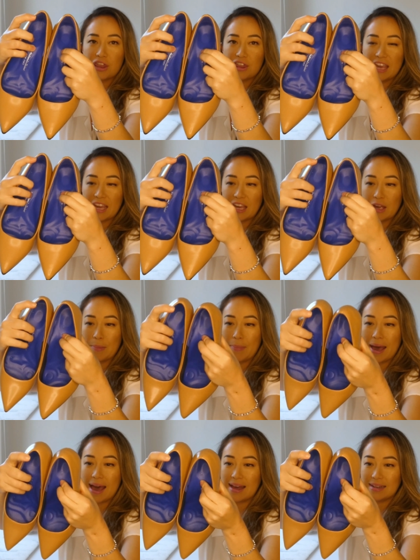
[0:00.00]
thick
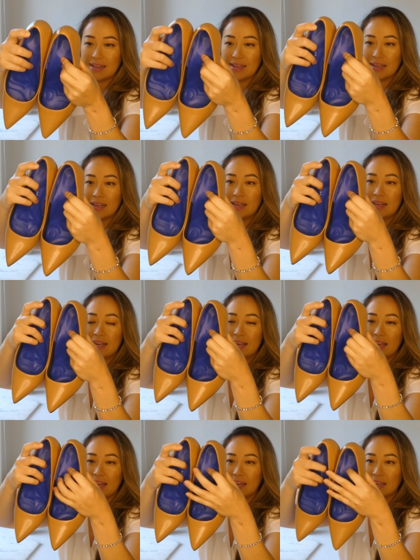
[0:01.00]
padding.
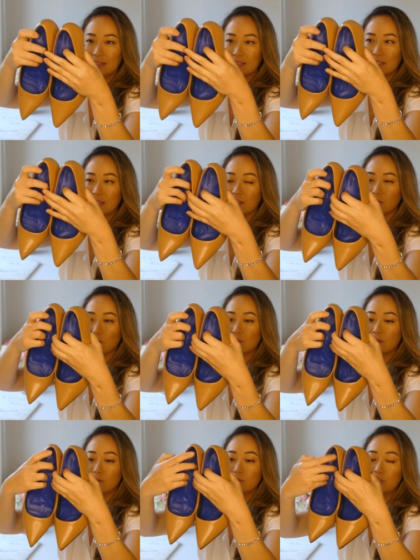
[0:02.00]
And they're
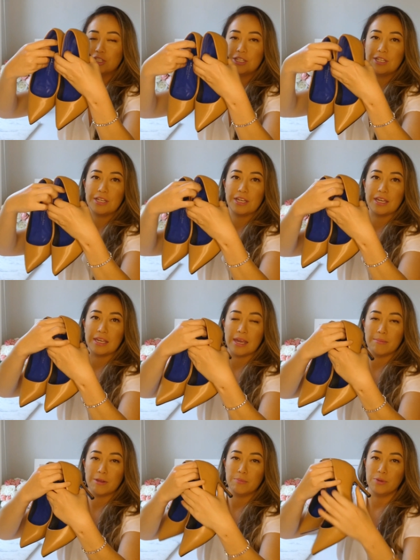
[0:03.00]
so chic. It
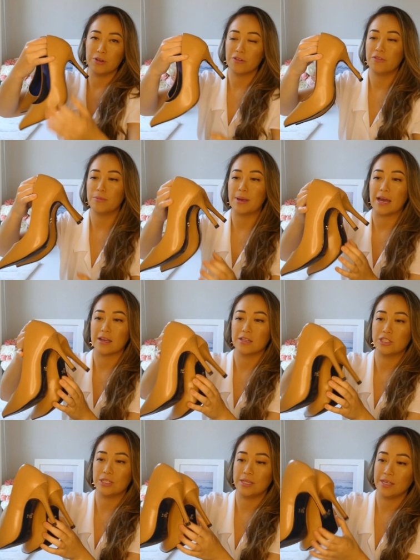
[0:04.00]
came in beautiful
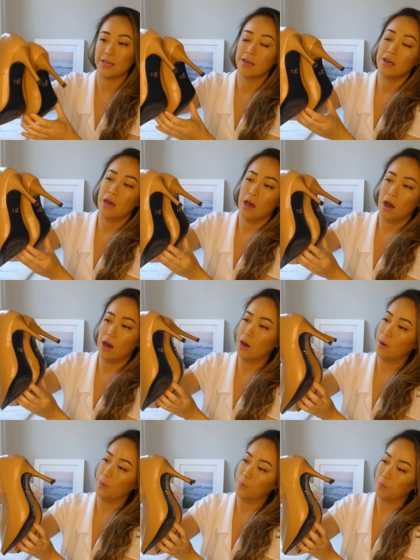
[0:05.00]
packaging.
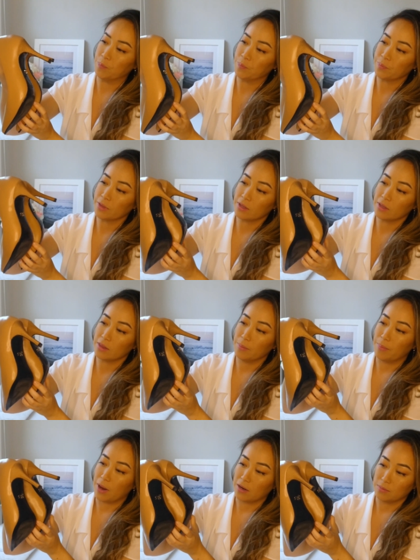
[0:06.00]
Um, the
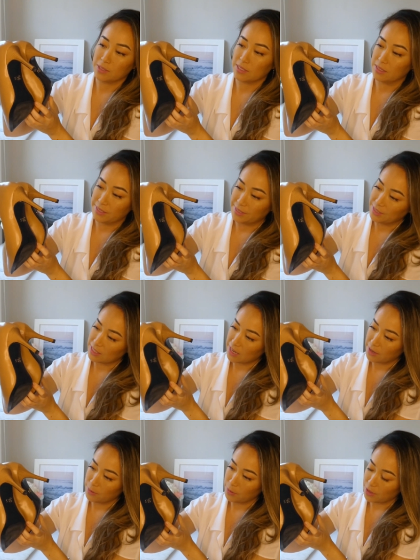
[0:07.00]
bottom says
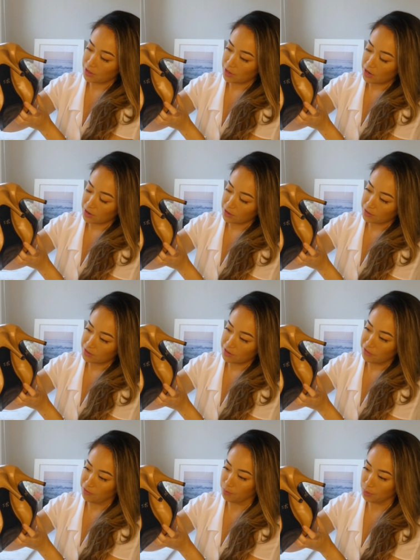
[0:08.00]
designed with Heart
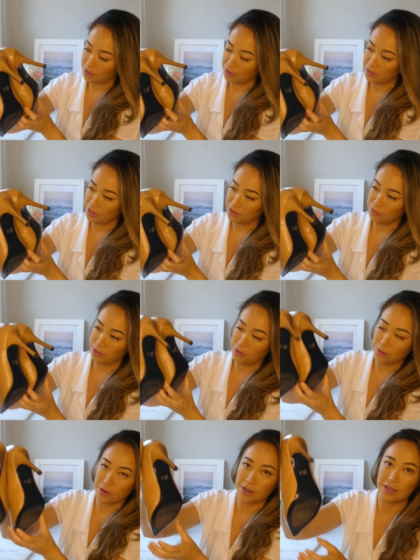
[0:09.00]
of Brooklyn, New
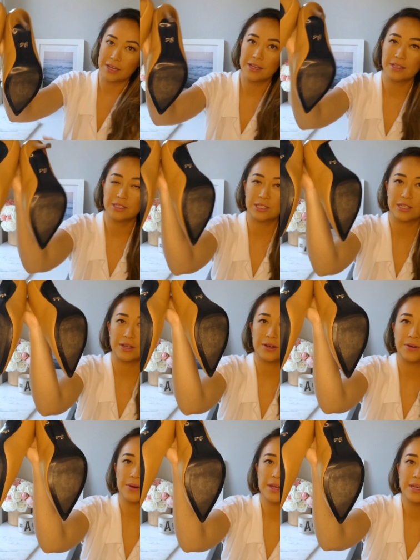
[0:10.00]
York.
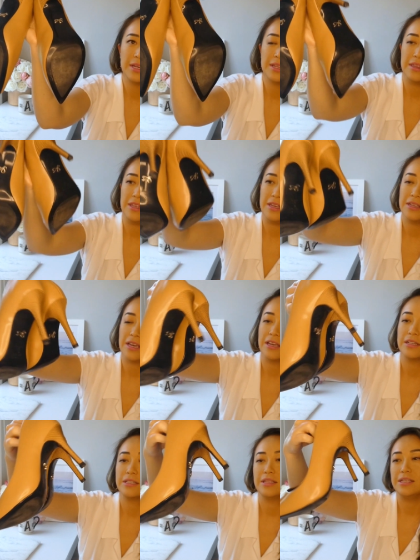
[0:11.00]
So the,
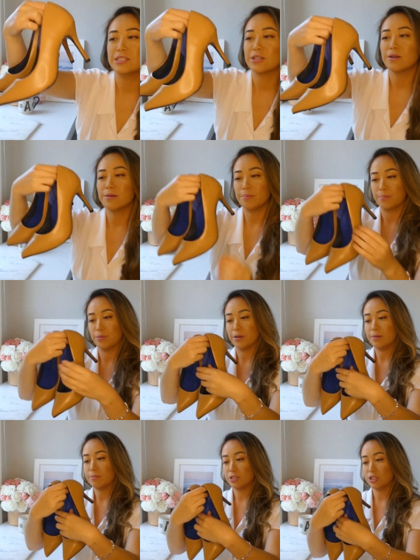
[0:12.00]
these are
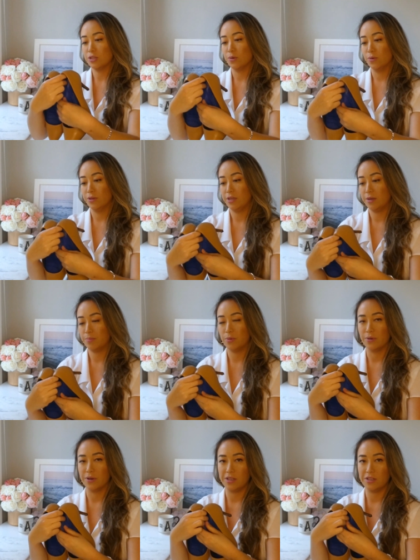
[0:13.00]
pretty much the only
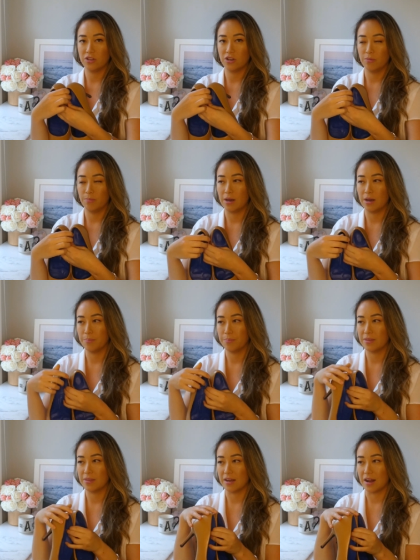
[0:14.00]
pointy toe pump
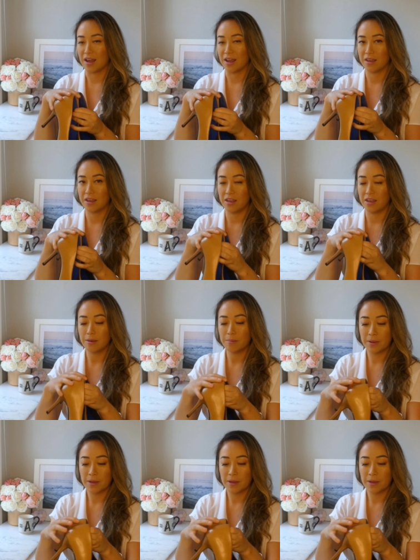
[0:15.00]
that I keep